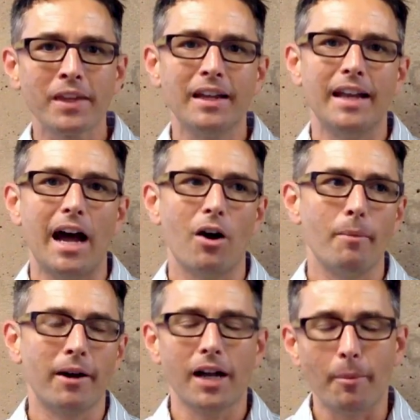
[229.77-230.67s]
Now,
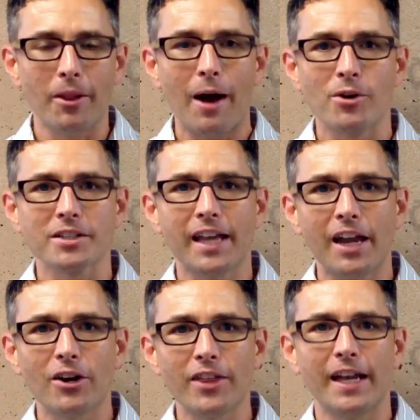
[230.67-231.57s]
about a couple hours
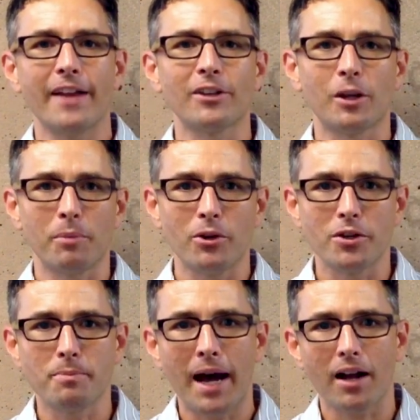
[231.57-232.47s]
later, they got their computers
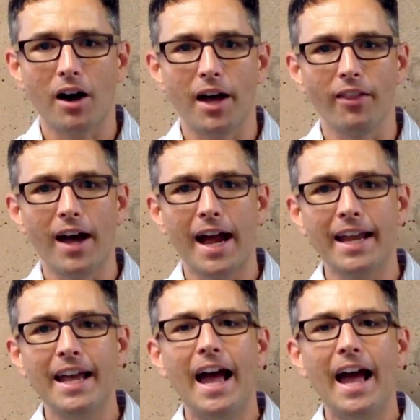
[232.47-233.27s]
back online